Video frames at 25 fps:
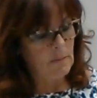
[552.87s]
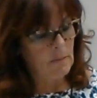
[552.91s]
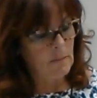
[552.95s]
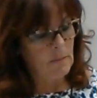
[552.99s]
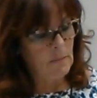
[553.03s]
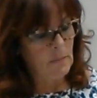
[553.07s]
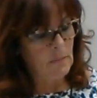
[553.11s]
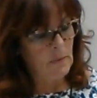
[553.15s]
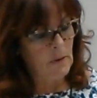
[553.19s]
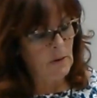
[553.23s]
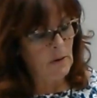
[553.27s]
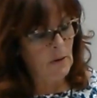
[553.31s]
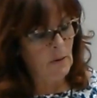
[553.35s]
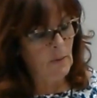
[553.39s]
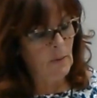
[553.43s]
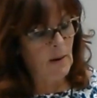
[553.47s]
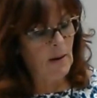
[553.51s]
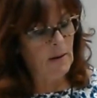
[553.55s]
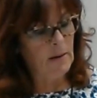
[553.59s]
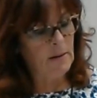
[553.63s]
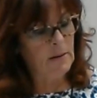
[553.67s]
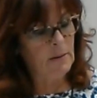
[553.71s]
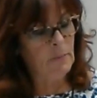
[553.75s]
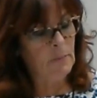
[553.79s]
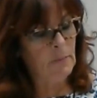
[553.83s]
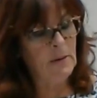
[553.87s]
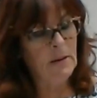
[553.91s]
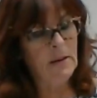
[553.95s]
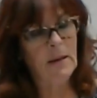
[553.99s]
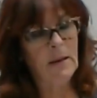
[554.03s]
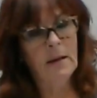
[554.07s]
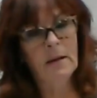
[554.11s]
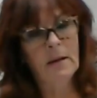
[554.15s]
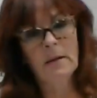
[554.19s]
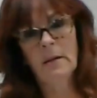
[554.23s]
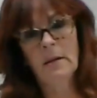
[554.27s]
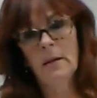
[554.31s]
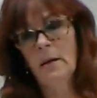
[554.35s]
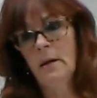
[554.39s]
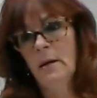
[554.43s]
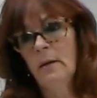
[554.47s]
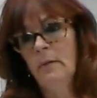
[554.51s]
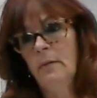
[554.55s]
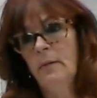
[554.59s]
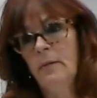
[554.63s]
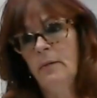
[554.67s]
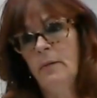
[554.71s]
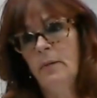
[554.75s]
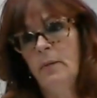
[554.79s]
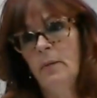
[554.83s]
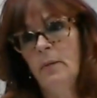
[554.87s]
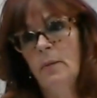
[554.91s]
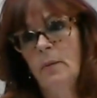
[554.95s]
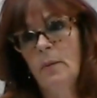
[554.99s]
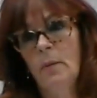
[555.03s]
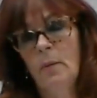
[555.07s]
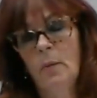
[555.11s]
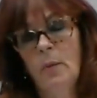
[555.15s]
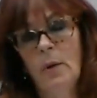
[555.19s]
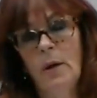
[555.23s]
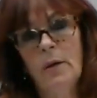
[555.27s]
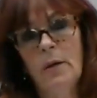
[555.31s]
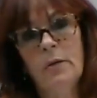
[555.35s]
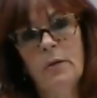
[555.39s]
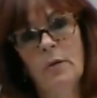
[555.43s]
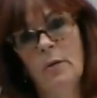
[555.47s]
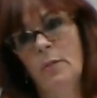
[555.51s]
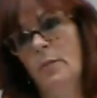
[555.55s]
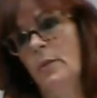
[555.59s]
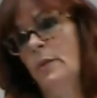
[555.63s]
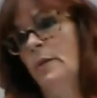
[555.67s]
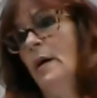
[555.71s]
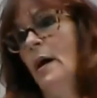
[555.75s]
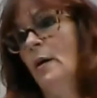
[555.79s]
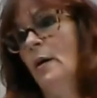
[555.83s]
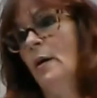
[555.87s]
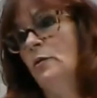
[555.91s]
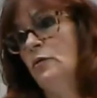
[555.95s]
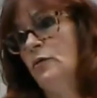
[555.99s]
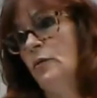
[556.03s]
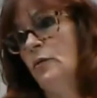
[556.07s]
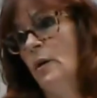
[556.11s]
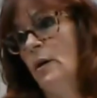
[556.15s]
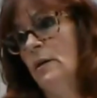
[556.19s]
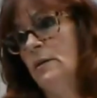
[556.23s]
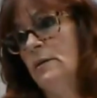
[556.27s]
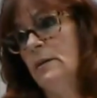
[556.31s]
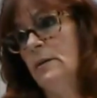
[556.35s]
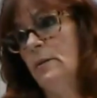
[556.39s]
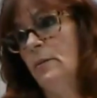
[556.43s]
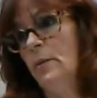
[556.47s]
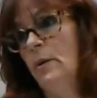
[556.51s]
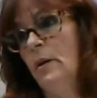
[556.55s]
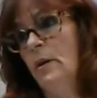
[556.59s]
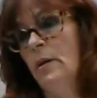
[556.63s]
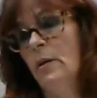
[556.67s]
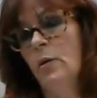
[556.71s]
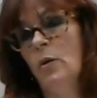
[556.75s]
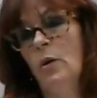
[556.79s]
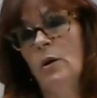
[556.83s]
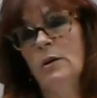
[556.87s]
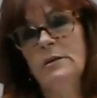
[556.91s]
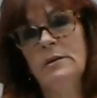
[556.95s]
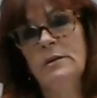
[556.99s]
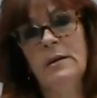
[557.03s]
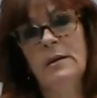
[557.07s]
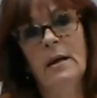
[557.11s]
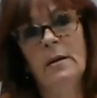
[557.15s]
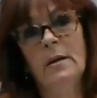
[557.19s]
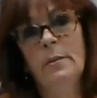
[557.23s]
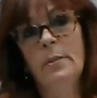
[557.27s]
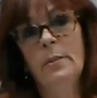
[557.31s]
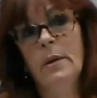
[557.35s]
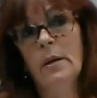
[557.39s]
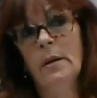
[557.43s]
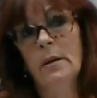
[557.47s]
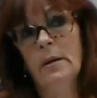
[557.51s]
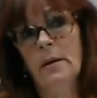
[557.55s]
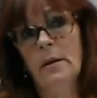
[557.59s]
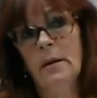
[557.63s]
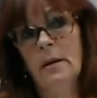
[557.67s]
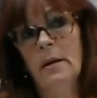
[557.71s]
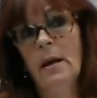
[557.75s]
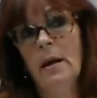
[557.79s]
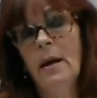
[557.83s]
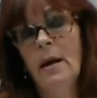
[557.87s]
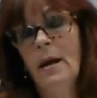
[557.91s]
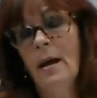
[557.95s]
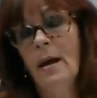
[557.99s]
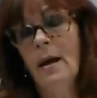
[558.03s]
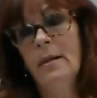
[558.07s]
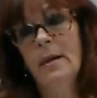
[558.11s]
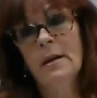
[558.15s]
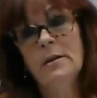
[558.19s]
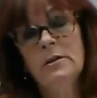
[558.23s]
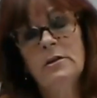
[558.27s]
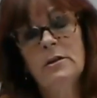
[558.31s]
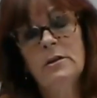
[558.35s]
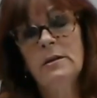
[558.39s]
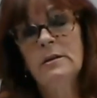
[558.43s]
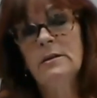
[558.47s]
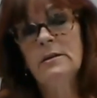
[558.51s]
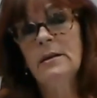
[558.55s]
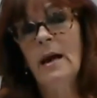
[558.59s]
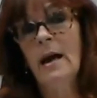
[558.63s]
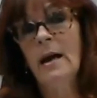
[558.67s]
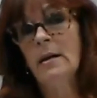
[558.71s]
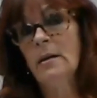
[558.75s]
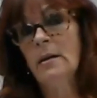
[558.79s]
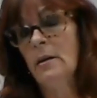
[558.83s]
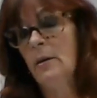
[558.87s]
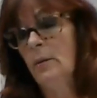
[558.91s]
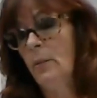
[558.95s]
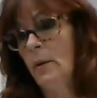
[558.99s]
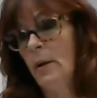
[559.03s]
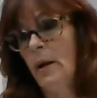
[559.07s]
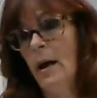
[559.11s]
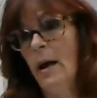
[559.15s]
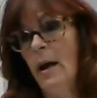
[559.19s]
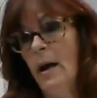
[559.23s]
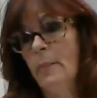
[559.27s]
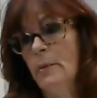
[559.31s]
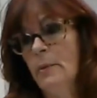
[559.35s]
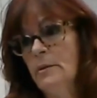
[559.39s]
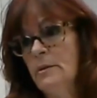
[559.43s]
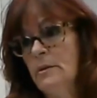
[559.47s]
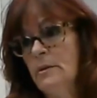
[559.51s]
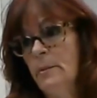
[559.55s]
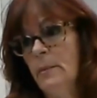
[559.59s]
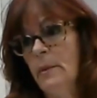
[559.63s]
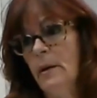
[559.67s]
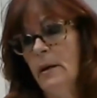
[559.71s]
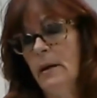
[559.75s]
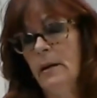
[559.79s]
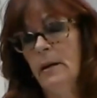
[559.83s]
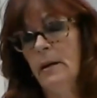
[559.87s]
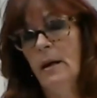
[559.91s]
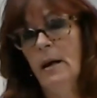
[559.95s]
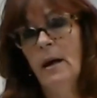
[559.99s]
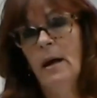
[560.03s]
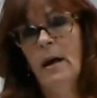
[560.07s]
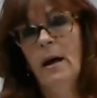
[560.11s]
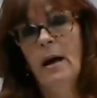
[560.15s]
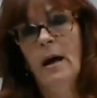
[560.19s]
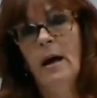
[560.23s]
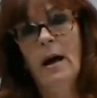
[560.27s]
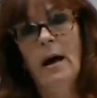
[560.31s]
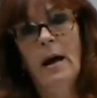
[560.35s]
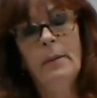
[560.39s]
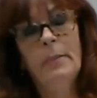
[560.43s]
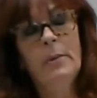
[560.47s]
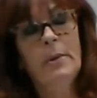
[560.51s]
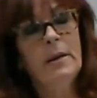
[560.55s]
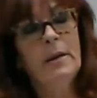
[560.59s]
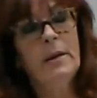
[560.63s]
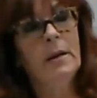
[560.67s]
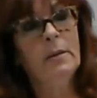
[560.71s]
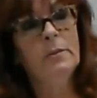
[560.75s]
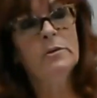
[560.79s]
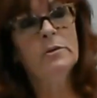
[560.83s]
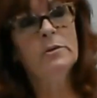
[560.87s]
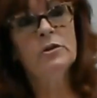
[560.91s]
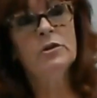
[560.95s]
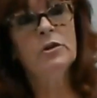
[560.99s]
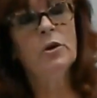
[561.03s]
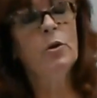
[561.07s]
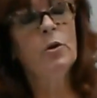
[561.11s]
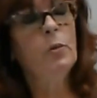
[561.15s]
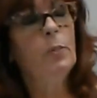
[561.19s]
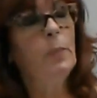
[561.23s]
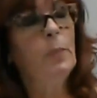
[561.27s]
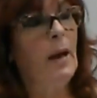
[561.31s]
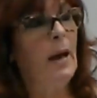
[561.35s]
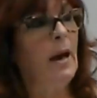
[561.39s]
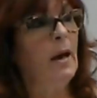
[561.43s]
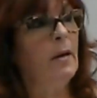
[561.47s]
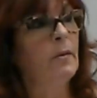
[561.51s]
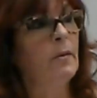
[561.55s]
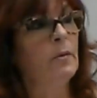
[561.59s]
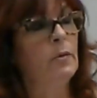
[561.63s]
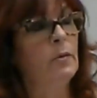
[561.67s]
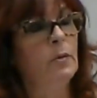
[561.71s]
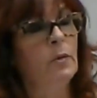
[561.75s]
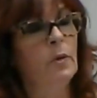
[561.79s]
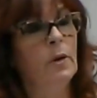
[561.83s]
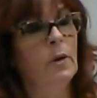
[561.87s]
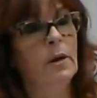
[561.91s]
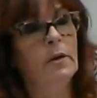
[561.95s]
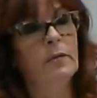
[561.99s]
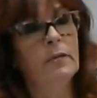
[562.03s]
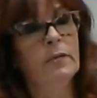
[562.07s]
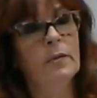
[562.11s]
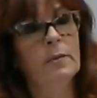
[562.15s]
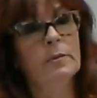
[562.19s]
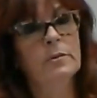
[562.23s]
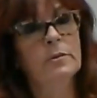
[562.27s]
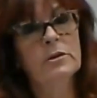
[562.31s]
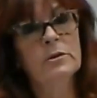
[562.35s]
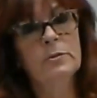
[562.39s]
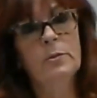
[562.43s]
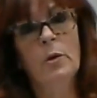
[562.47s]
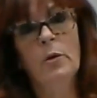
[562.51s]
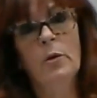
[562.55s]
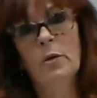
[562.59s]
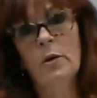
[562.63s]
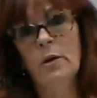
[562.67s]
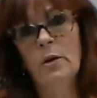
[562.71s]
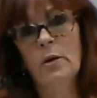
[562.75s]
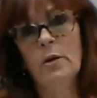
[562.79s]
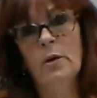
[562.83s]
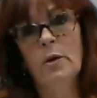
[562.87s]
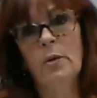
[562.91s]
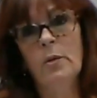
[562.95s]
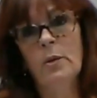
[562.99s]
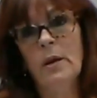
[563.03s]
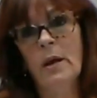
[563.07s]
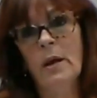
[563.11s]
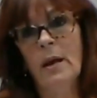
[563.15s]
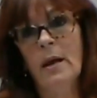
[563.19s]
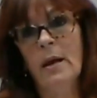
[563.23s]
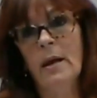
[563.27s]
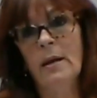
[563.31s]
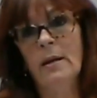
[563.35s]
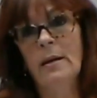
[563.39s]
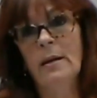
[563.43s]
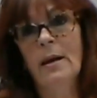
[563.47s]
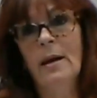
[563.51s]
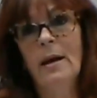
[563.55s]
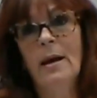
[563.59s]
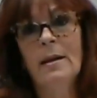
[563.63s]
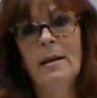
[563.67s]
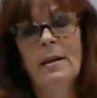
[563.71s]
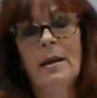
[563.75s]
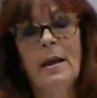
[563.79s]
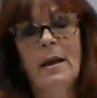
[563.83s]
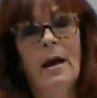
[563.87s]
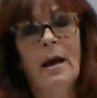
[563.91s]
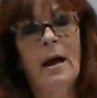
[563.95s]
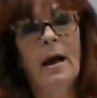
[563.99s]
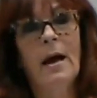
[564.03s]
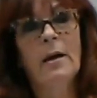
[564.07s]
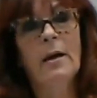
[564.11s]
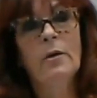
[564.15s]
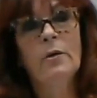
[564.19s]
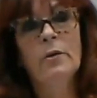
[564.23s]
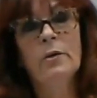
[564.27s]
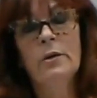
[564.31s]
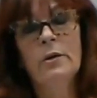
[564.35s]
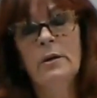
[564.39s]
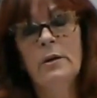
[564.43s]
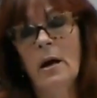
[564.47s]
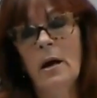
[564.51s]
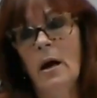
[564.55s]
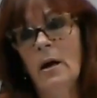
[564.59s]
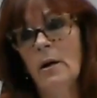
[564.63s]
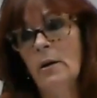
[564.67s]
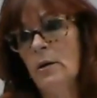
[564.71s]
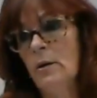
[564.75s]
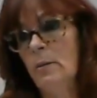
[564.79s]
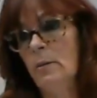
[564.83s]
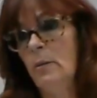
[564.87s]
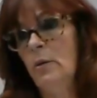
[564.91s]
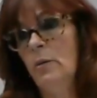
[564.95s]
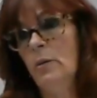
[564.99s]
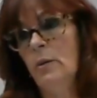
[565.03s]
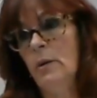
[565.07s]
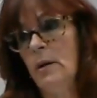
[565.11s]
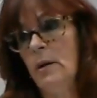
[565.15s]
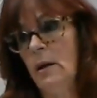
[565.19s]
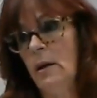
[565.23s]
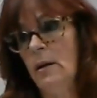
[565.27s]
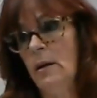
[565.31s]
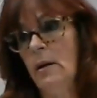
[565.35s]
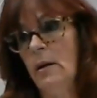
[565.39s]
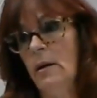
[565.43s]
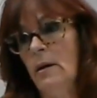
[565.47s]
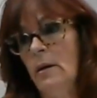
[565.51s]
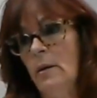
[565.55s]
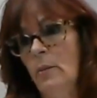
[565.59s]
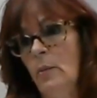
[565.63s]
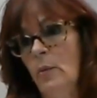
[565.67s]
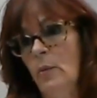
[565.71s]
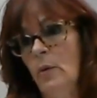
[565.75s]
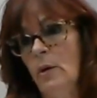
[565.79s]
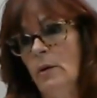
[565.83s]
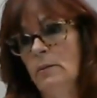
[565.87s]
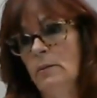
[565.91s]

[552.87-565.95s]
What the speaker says: we can't live with or without drugs. We have lost that ability, and that's exactly what happened to me. I became so paranoid from smoking cocaine that I could not communicate anymore.